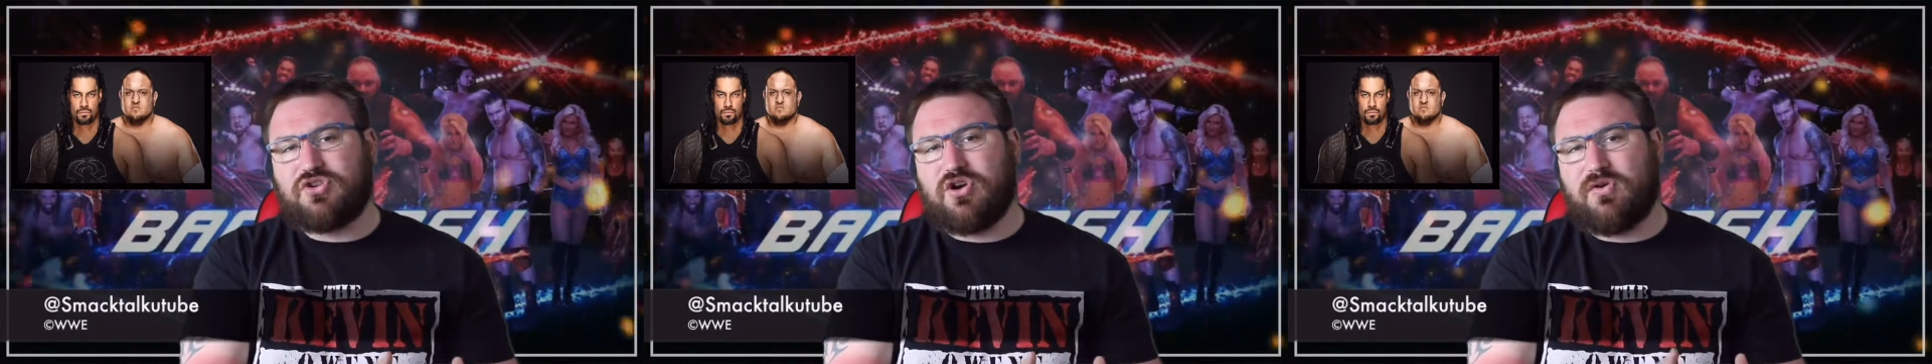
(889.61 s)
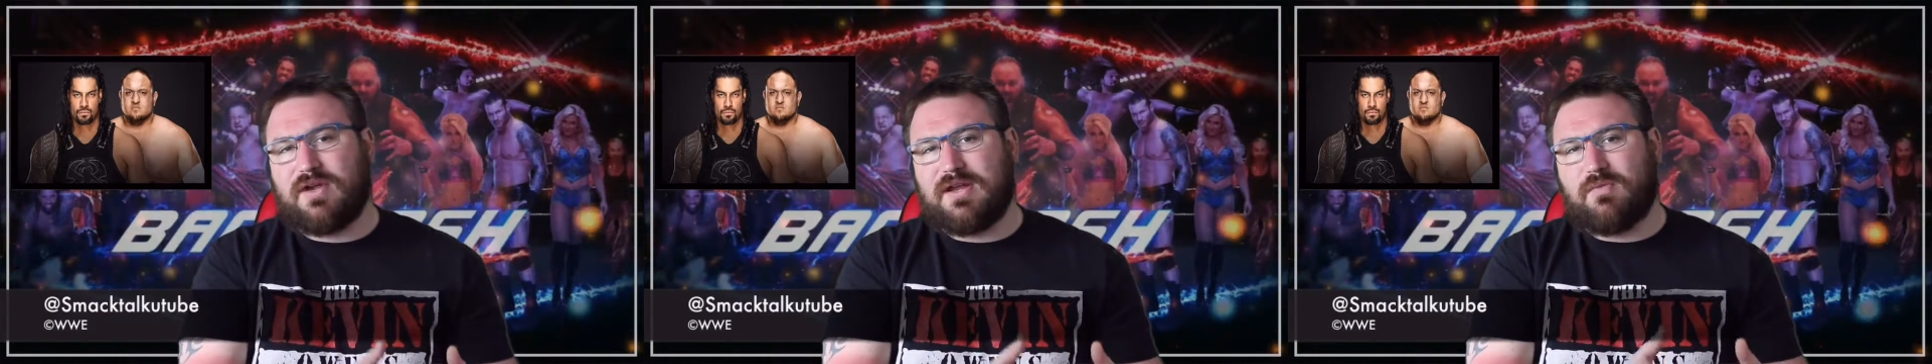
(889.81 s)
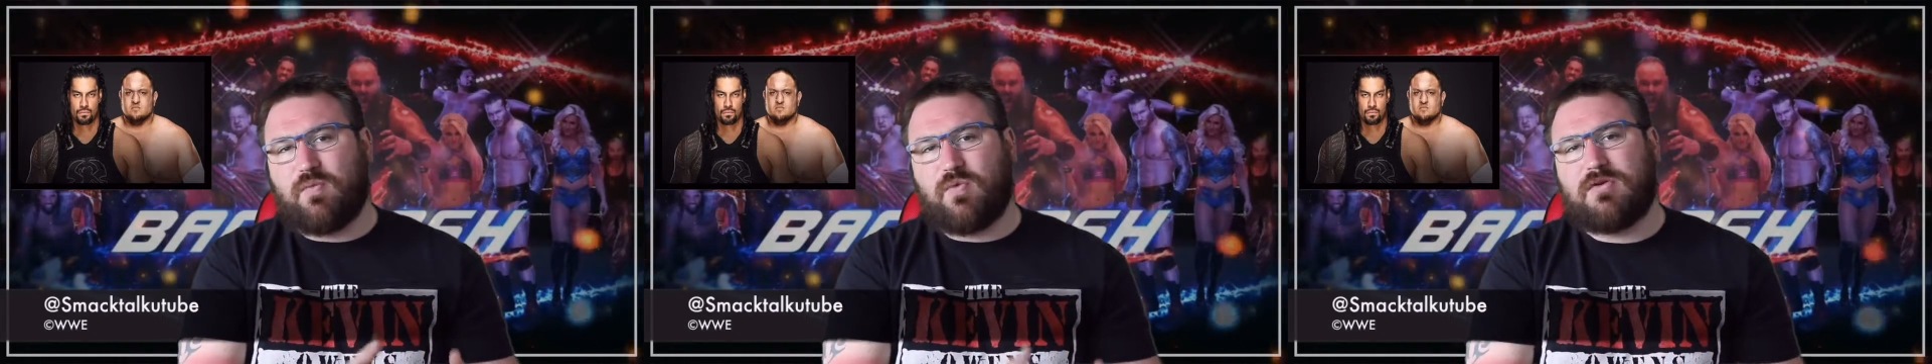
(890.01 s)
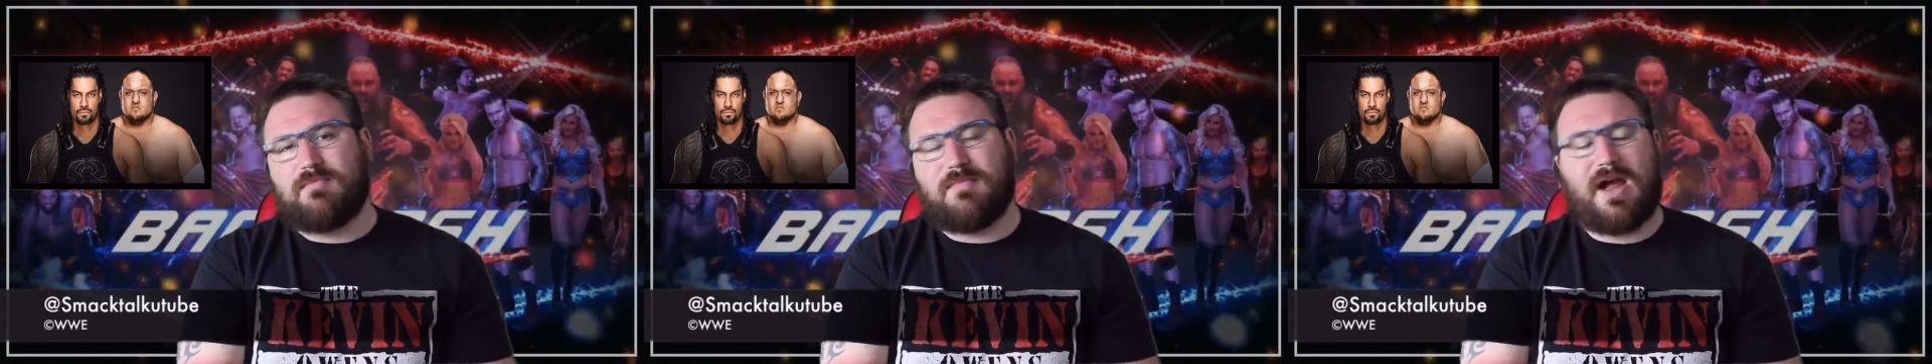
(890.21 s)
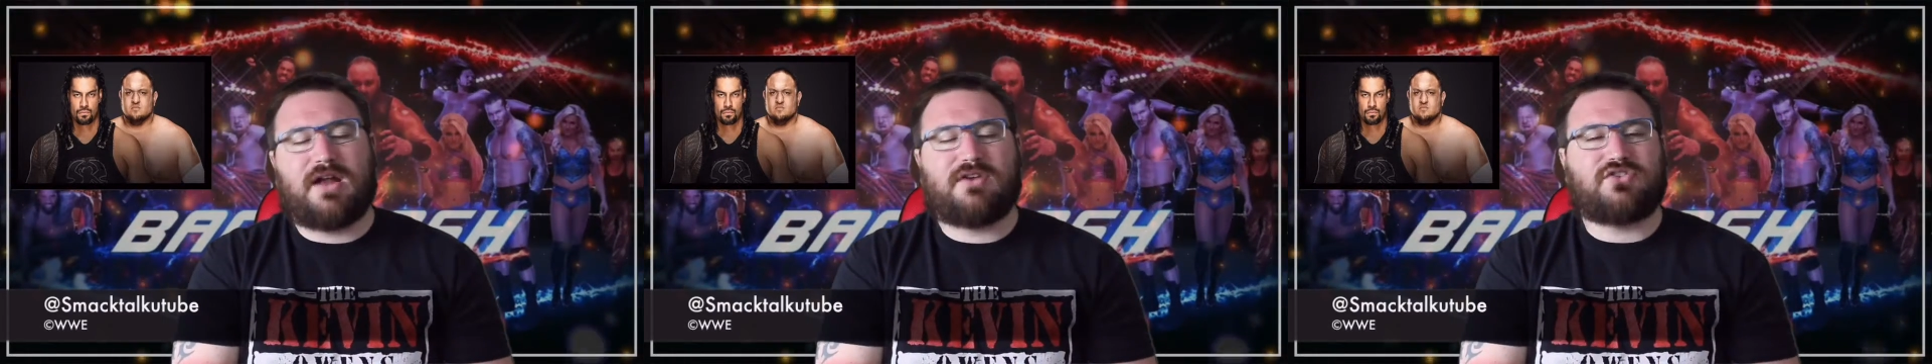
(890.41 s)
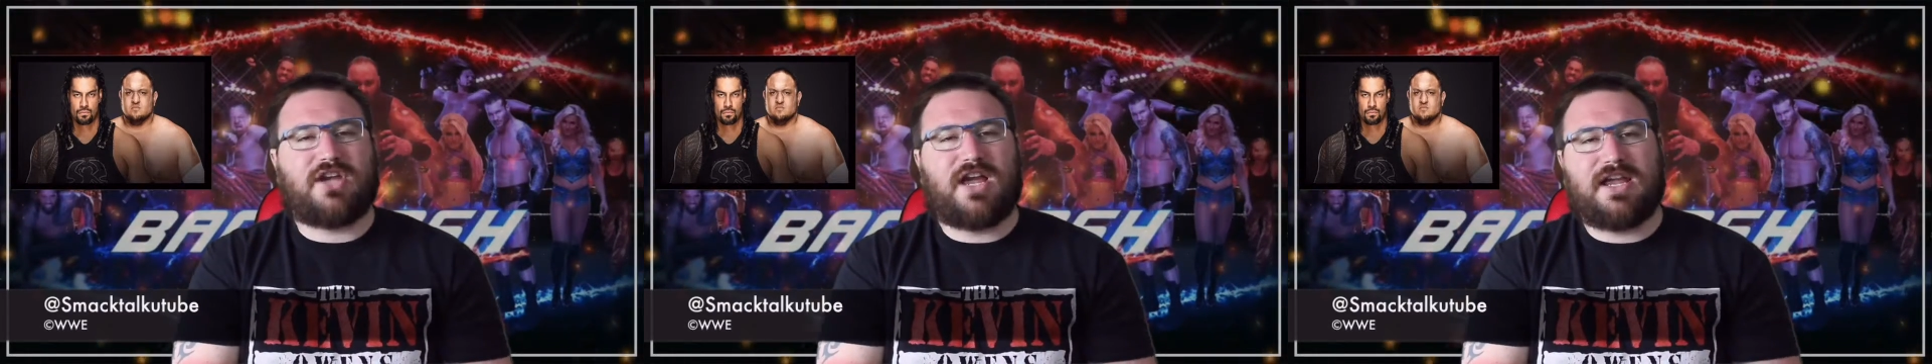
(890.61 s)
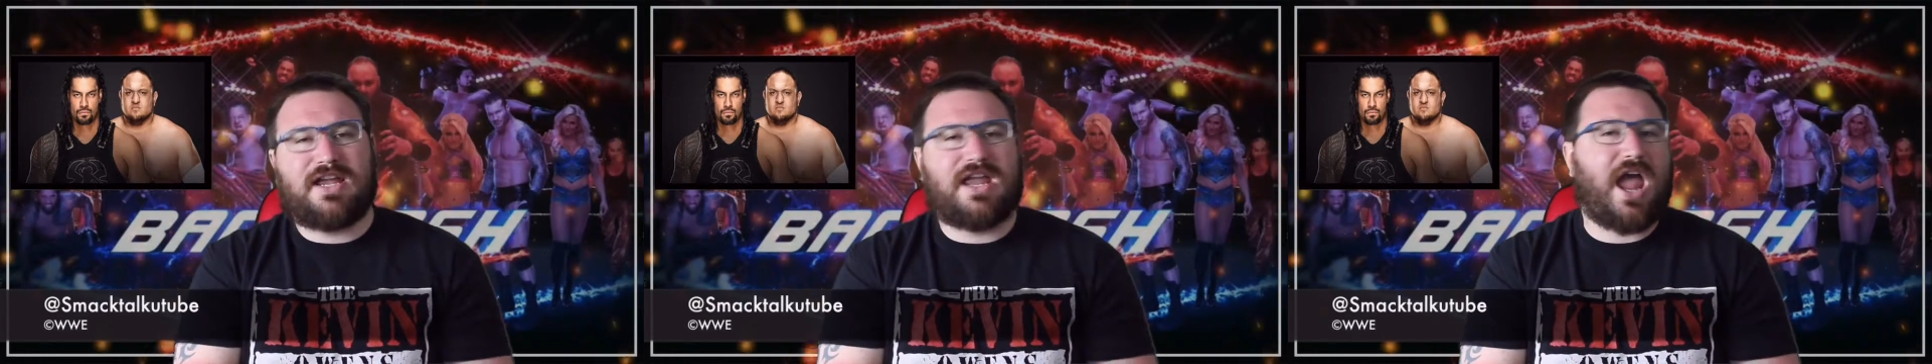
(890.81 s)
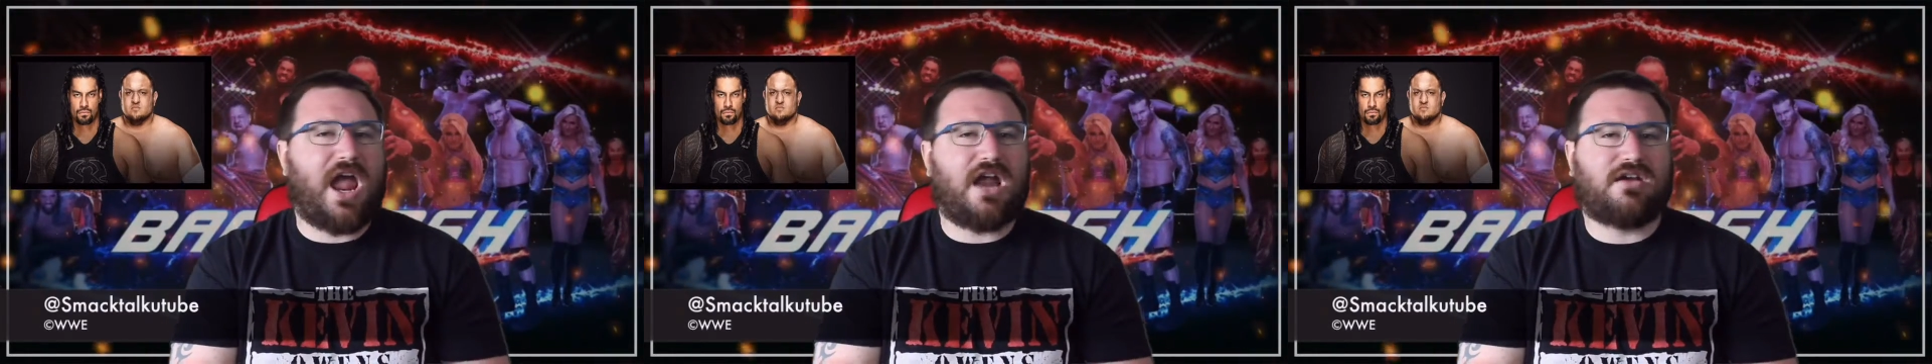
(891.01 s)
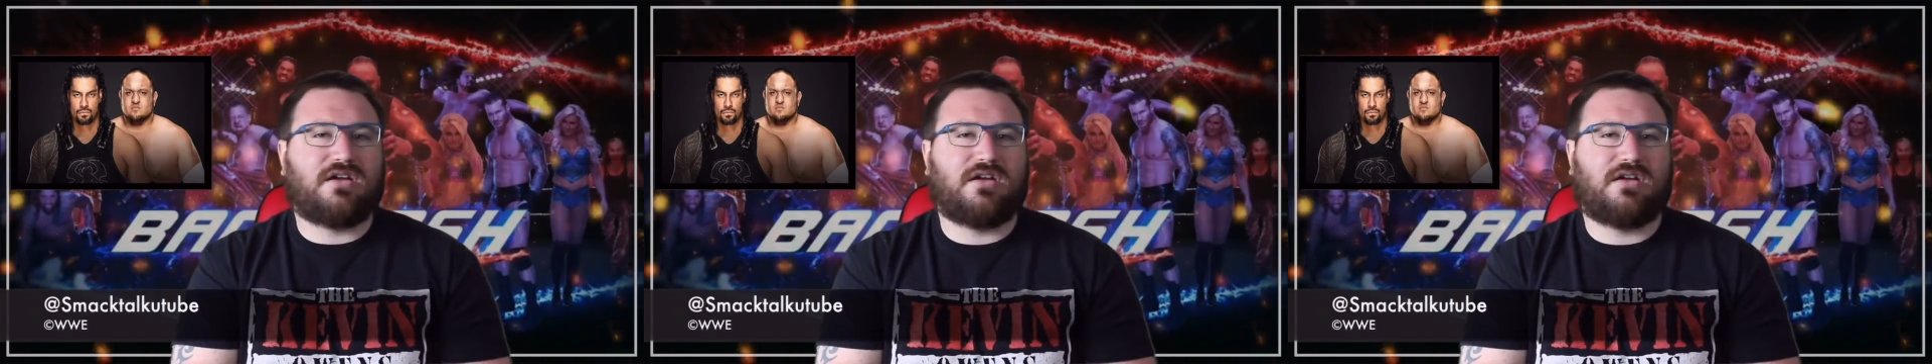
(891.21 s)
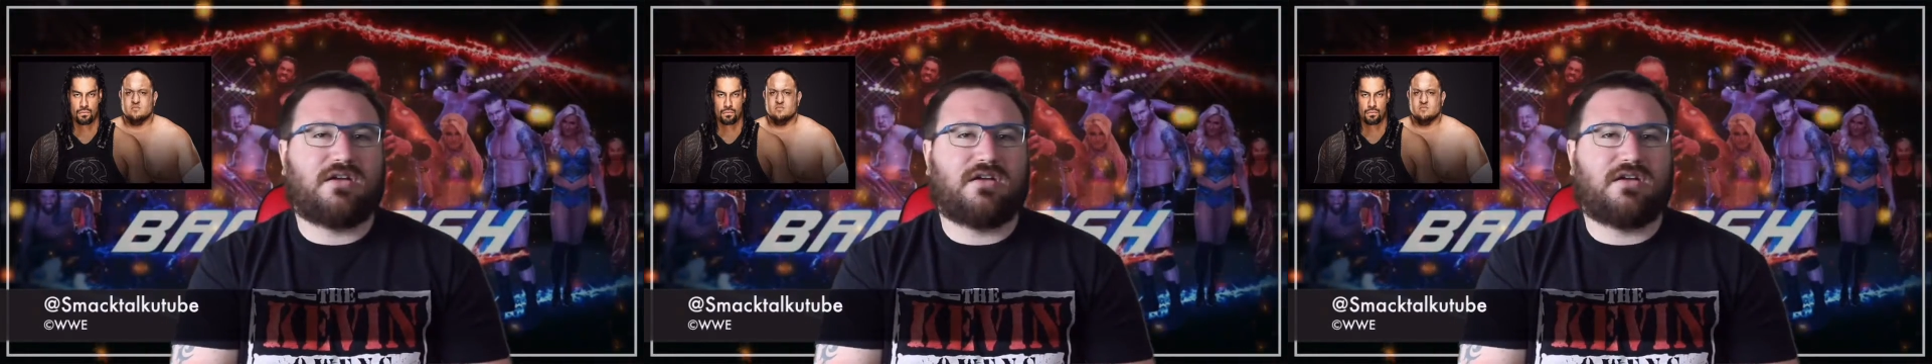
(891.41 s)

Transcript: Joe in one match again.